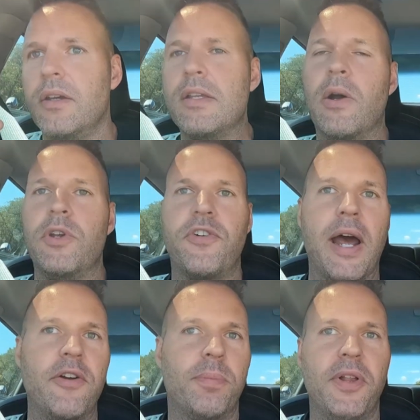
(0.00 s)
You know, we
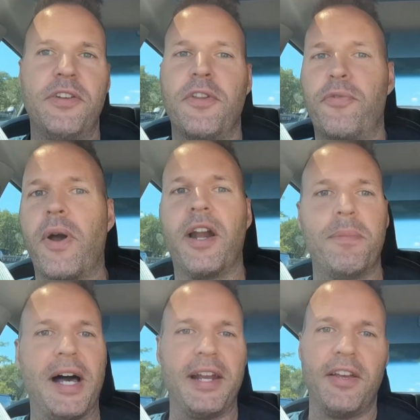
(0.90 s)
tried replacing the throttle
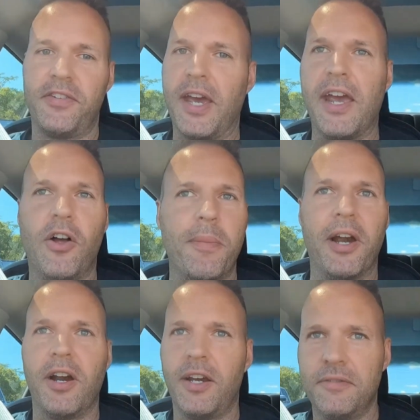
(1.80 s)
body as a Hail
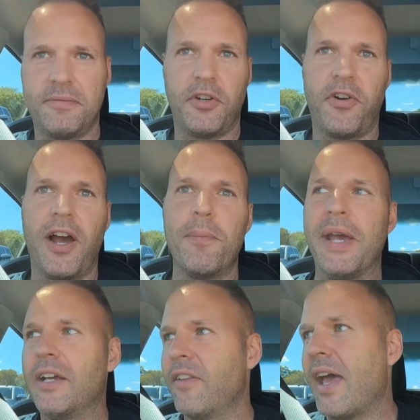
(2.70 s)
Mary to try and
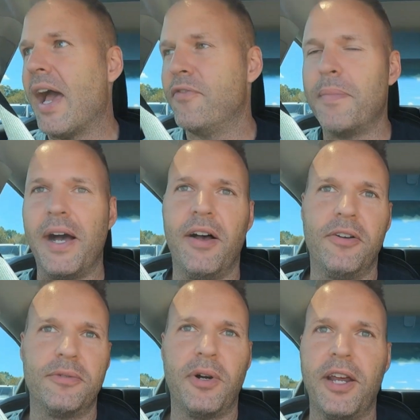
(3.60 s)
make it to the
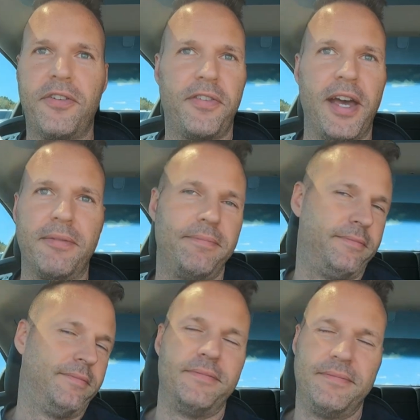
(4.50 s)
half-mile race. That
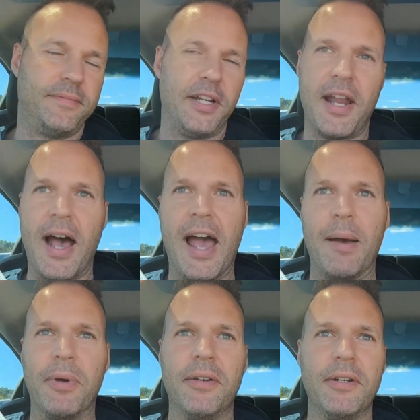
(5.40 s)
did not
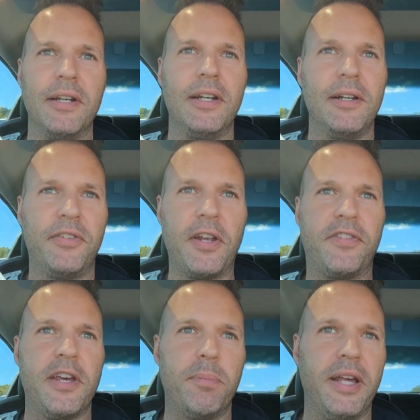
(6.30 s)
happen.
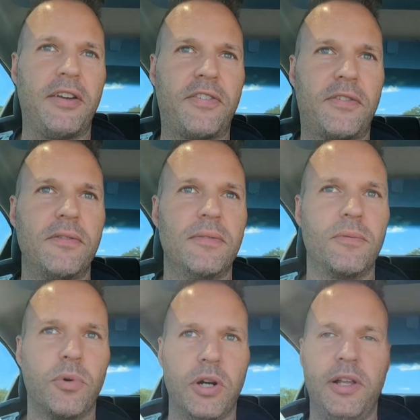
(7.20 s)
Since then, Blake's
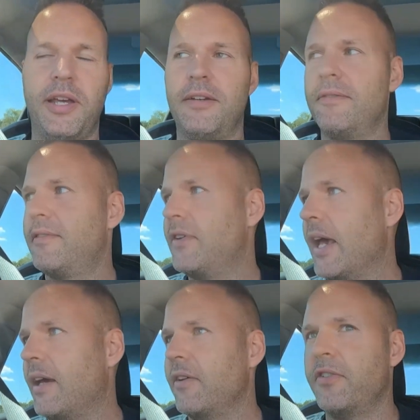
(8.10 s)
really
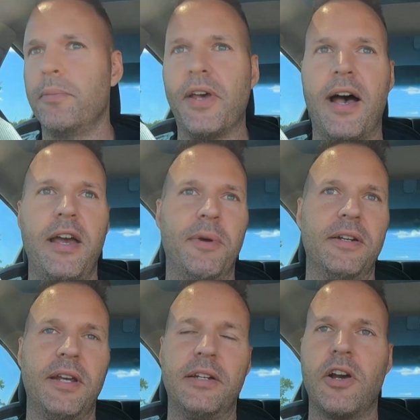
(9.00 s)
taken some time
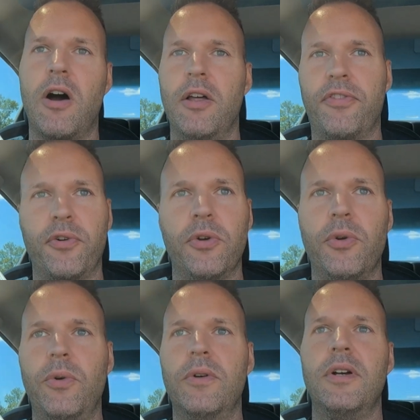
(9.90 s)
and gone
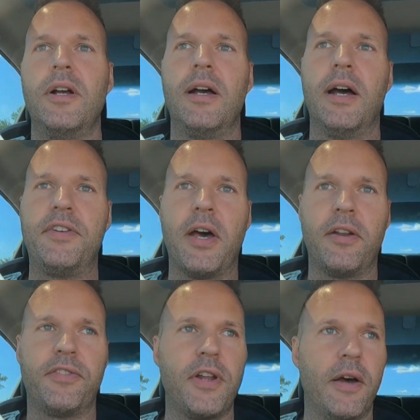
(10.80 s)
through a
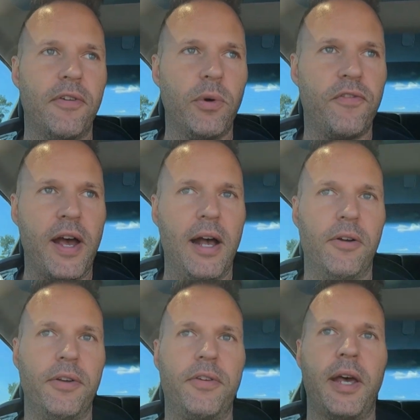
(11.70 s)
ton of stuff, and we
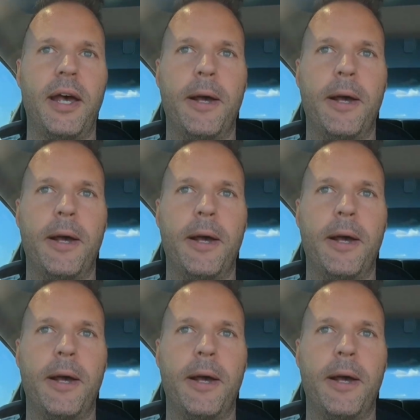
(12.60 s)
found